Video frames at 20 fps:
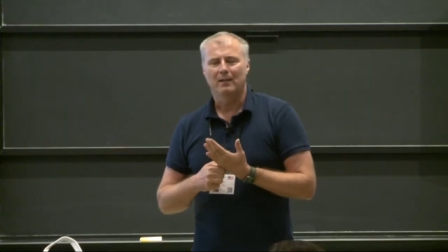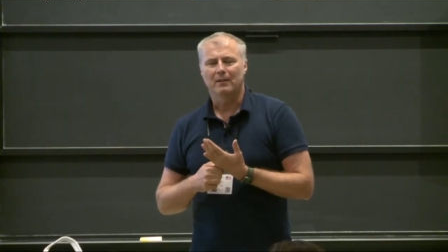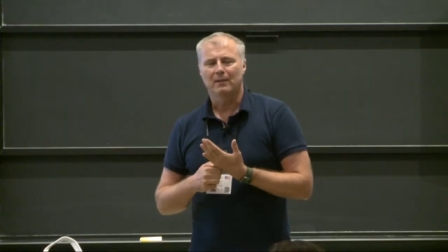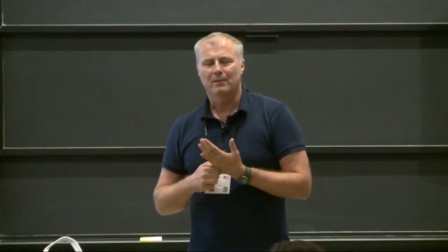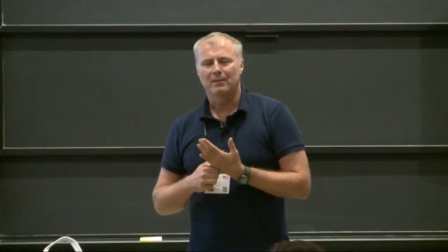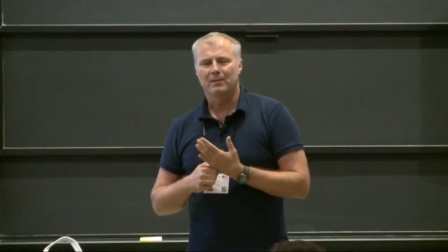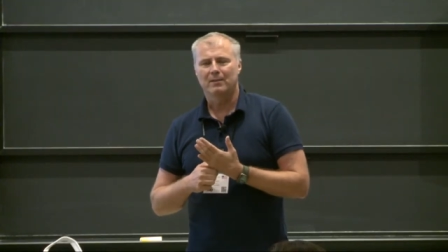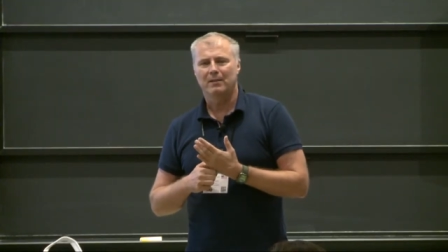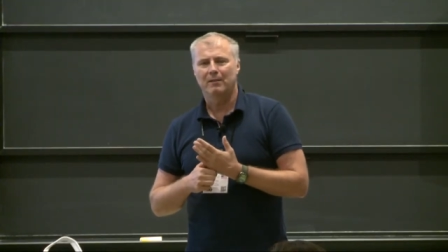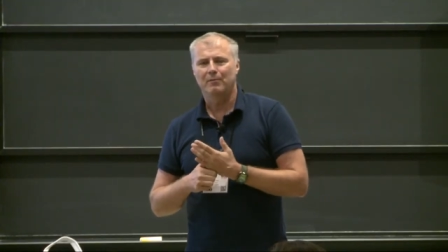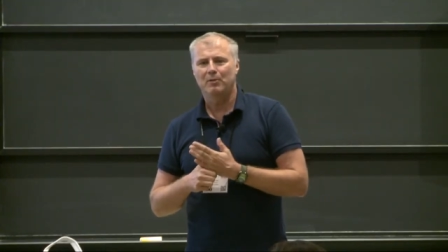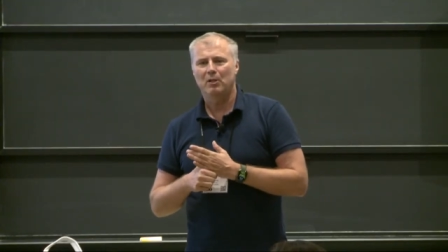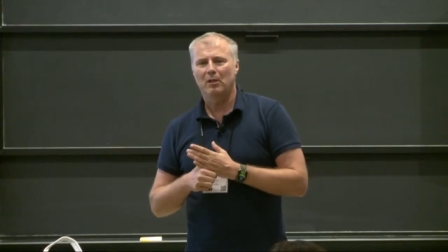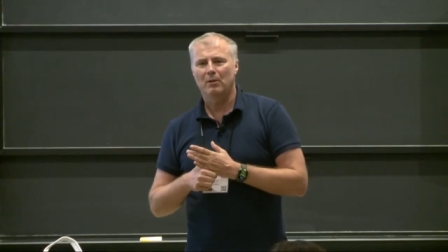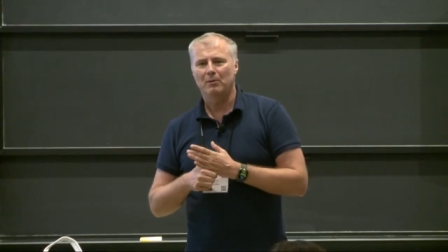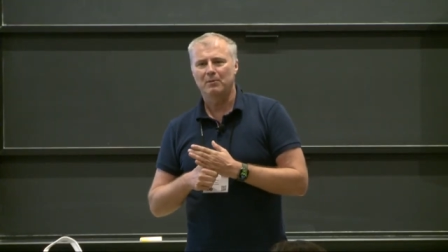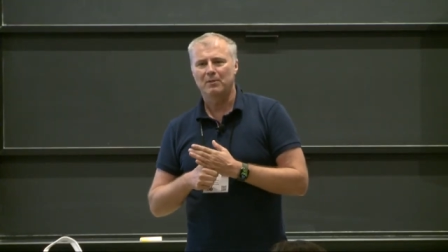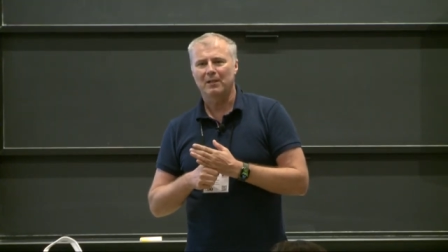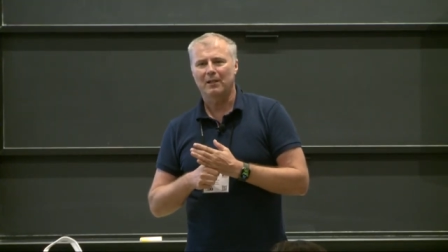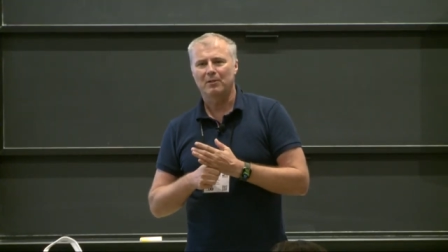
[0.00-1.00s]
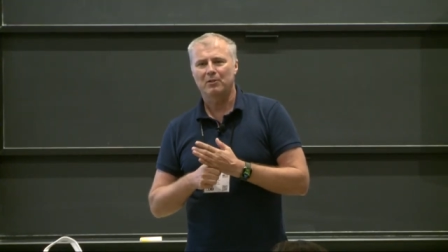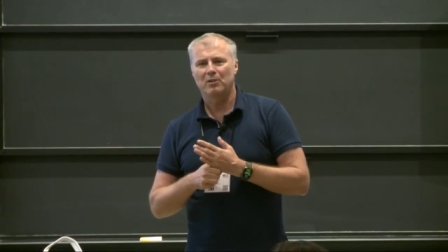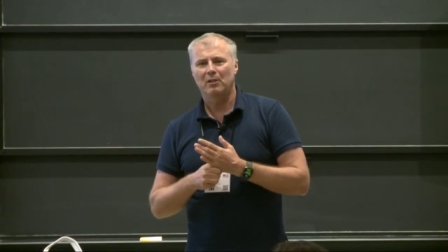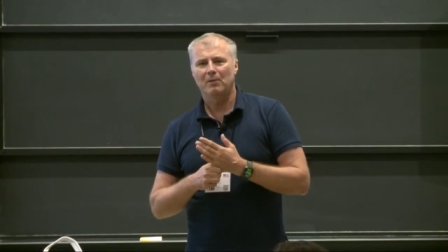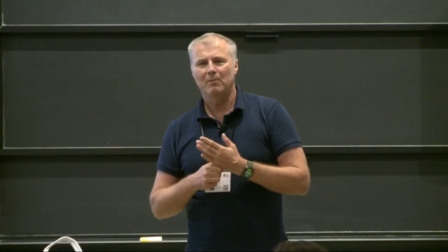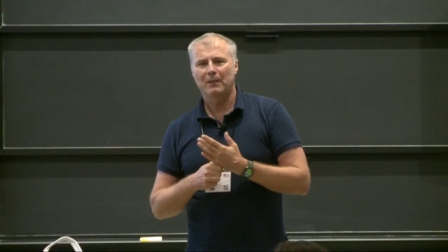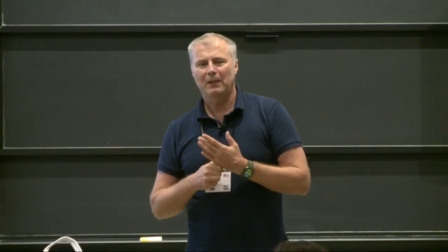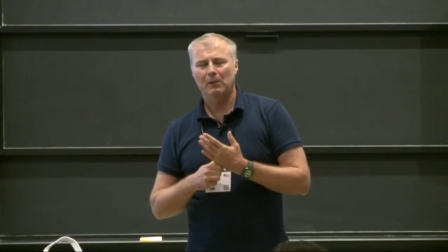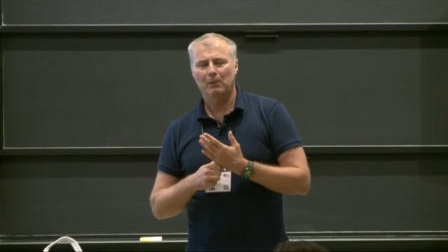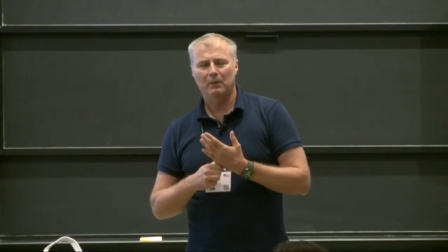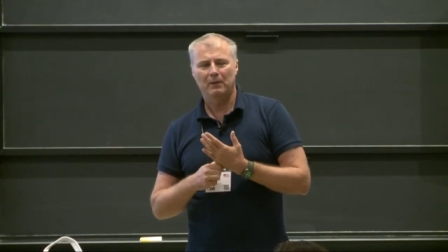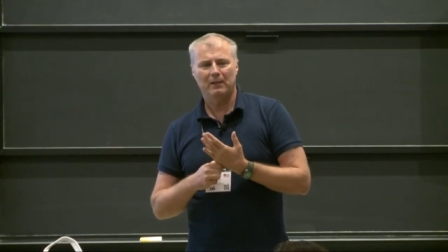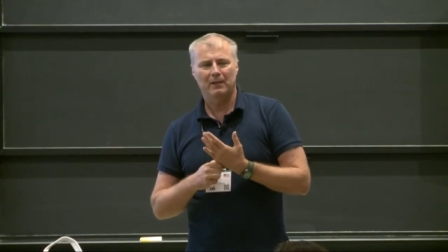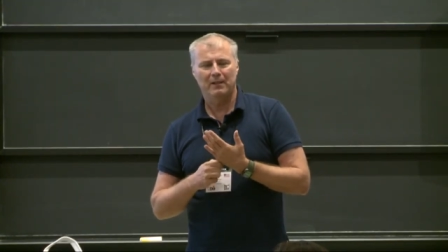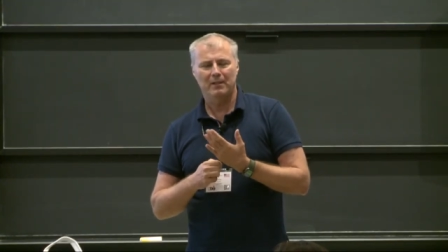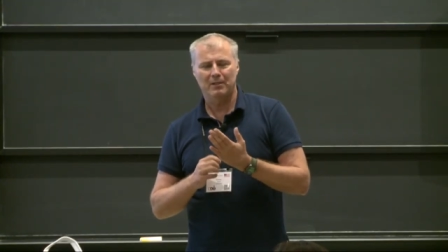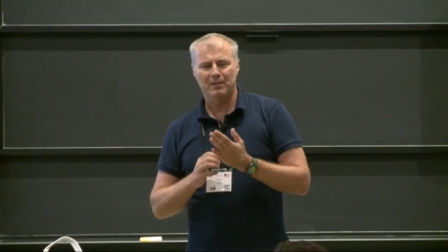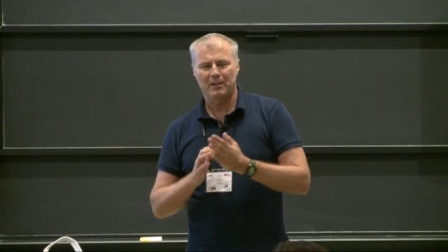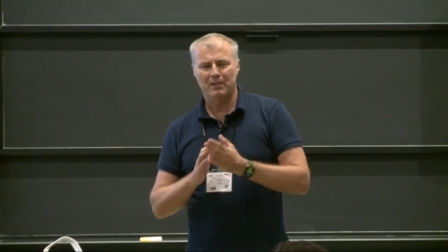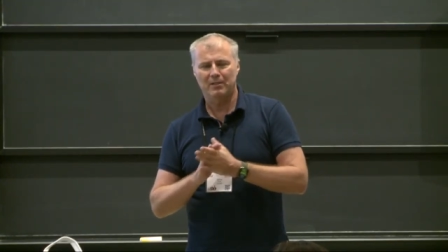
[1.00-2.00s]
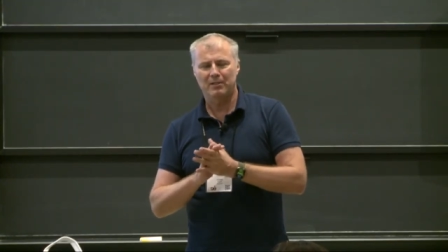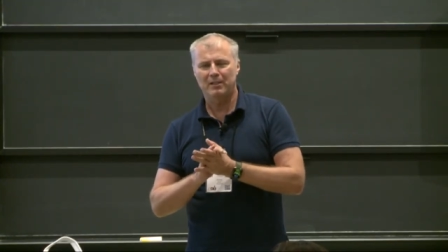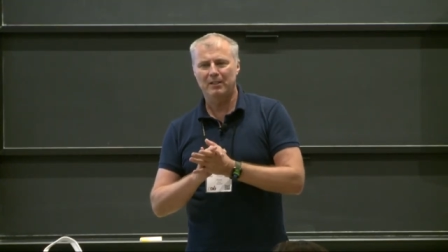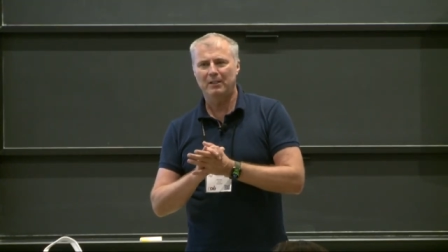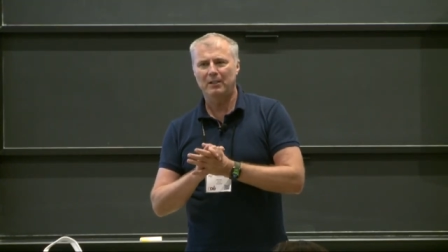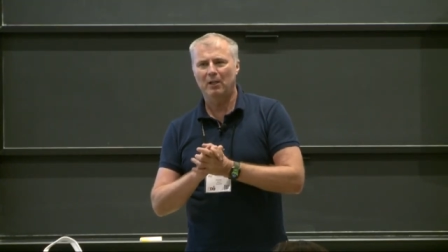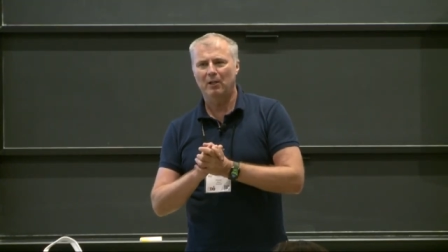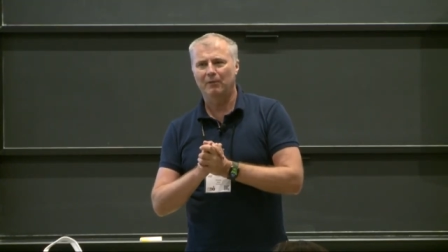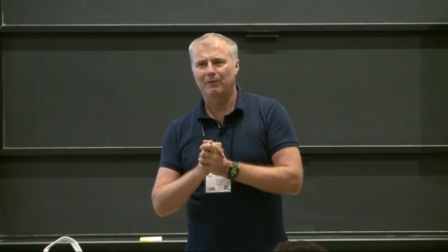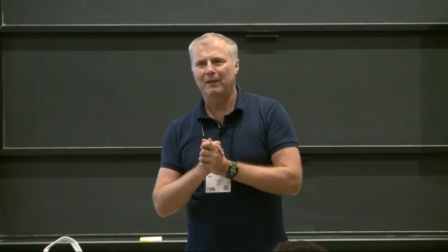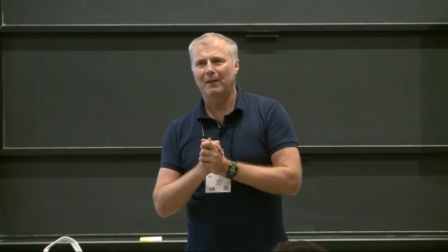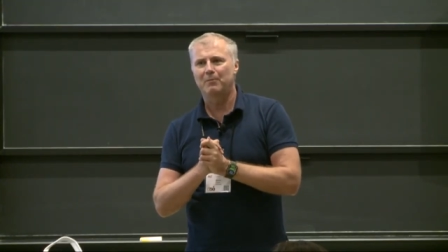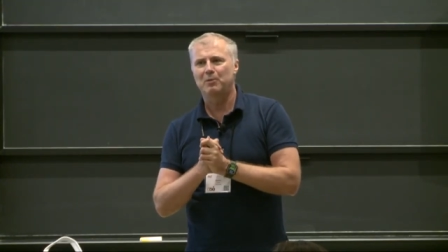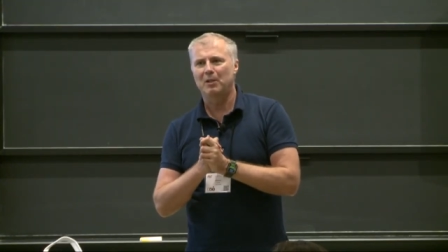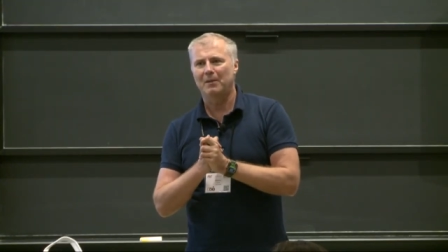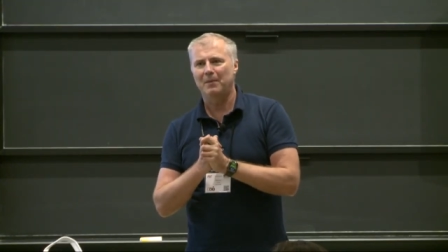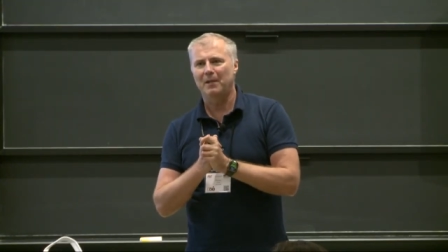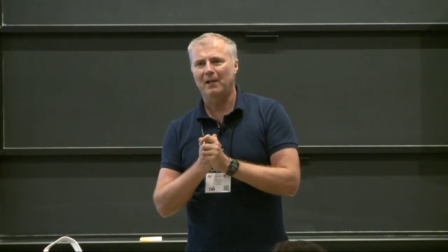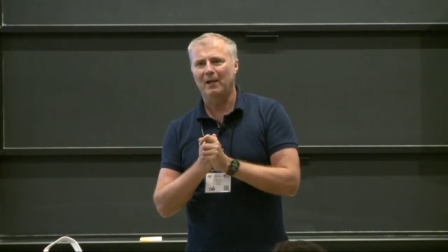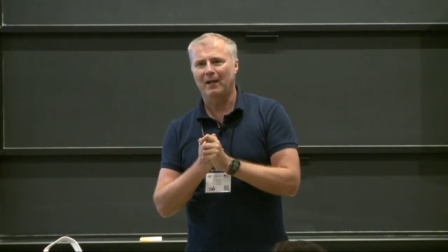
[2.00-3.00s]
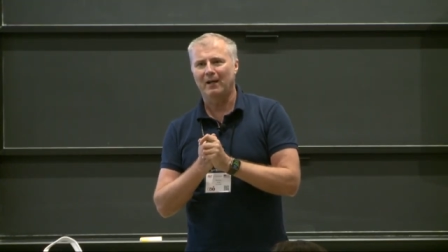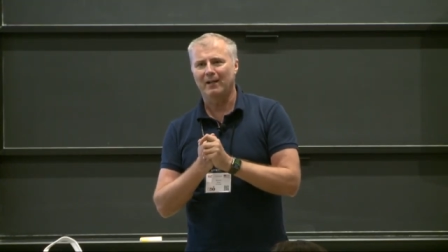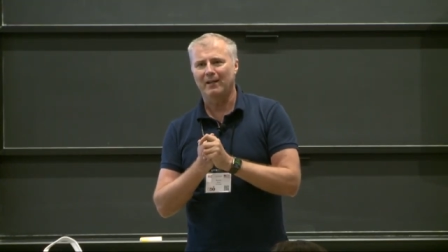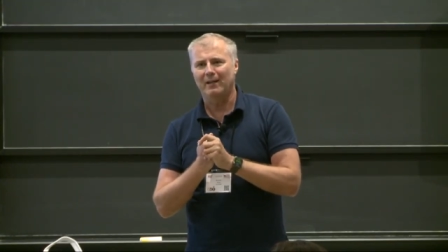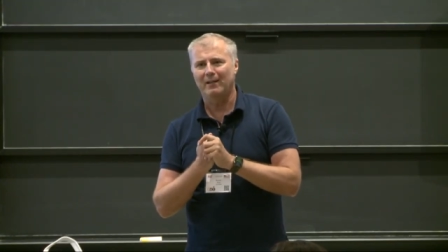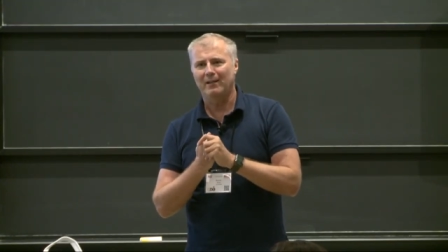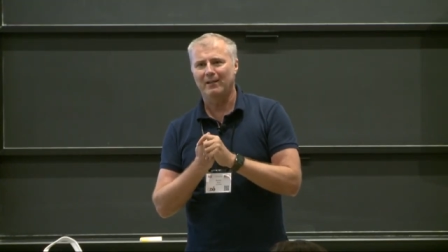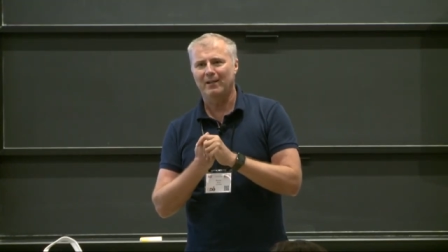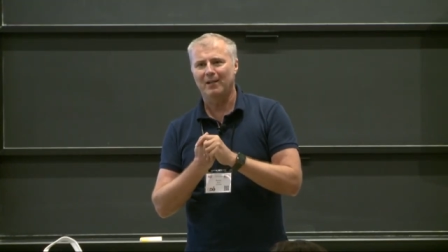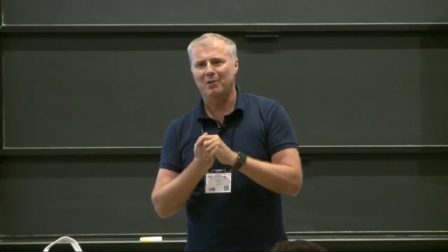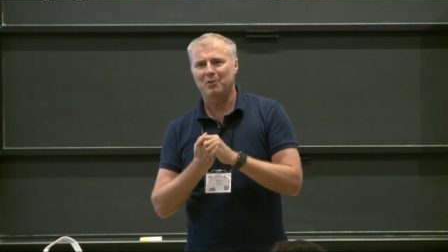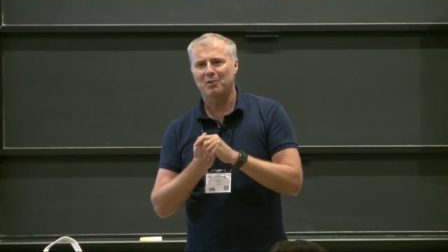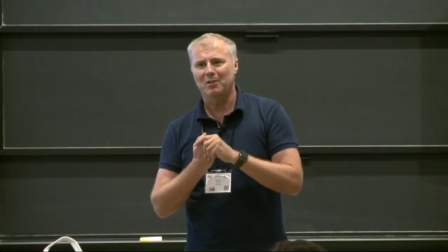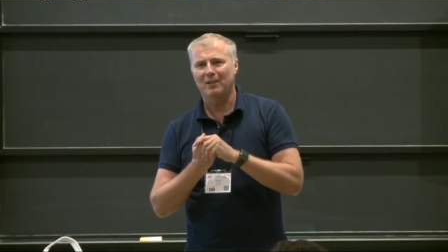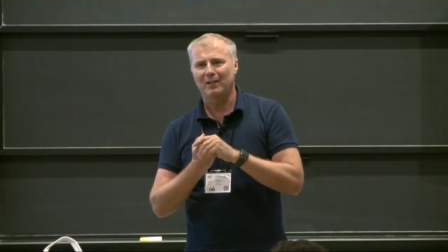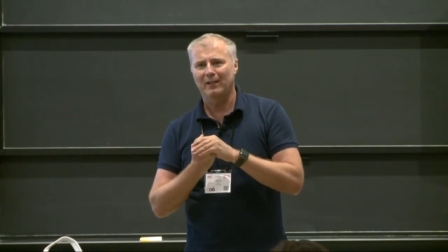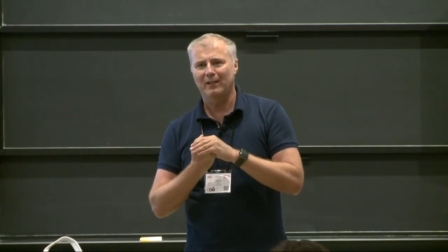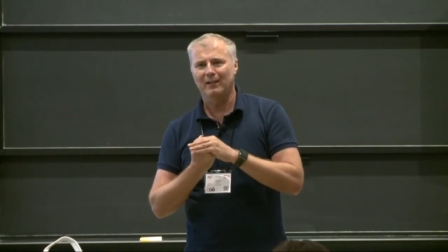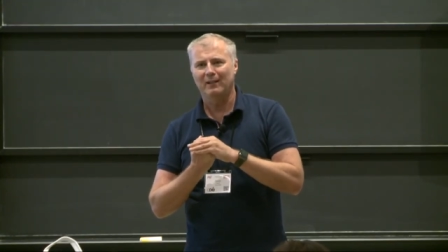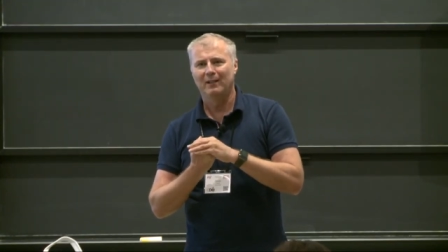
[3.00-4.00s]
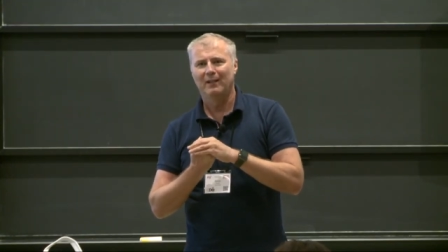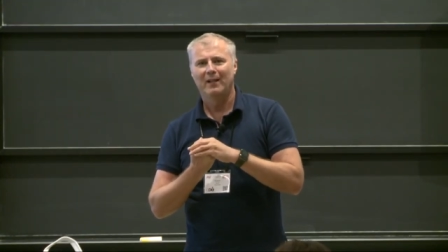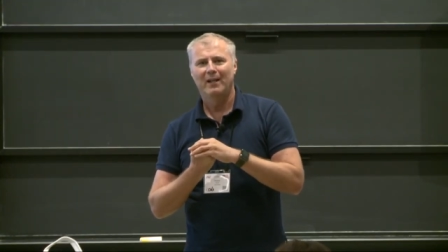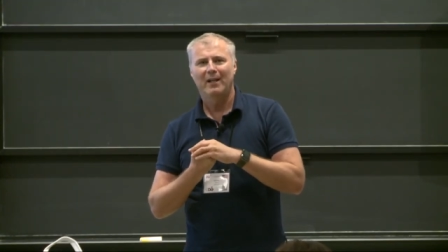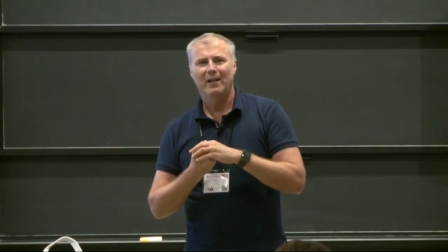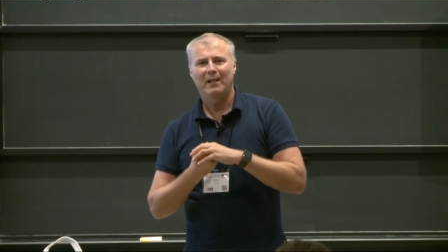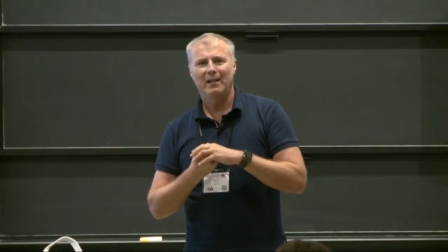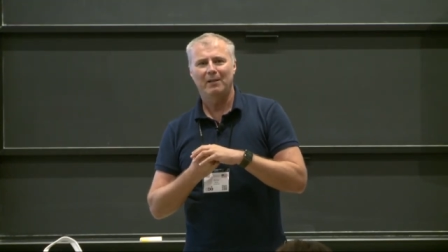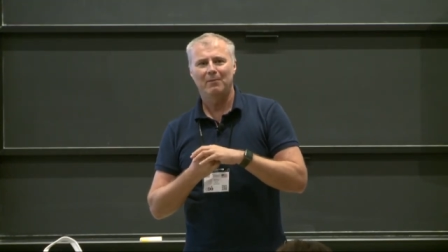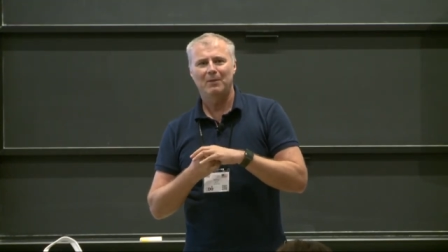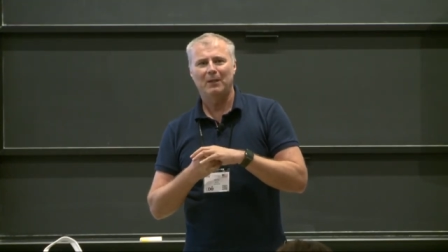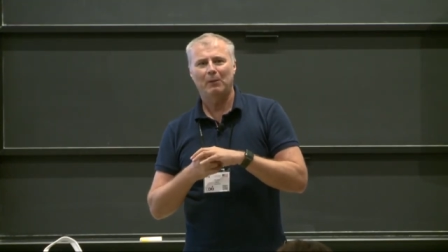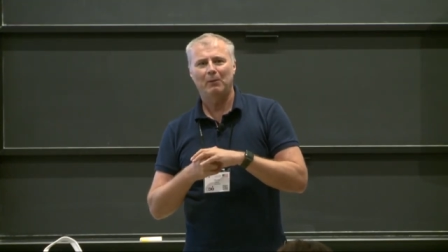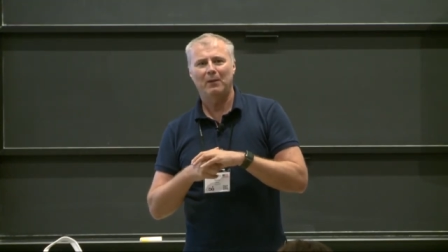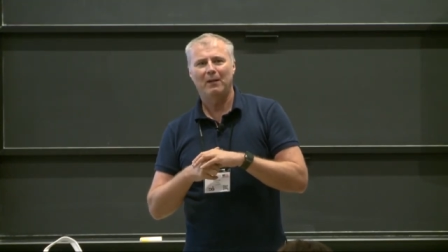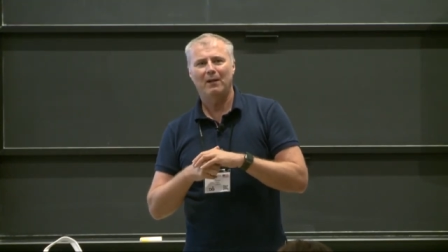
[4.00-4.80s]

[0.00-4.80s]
Steve Jones, actually wrote, he is the CDO of Capgemini, and he wrote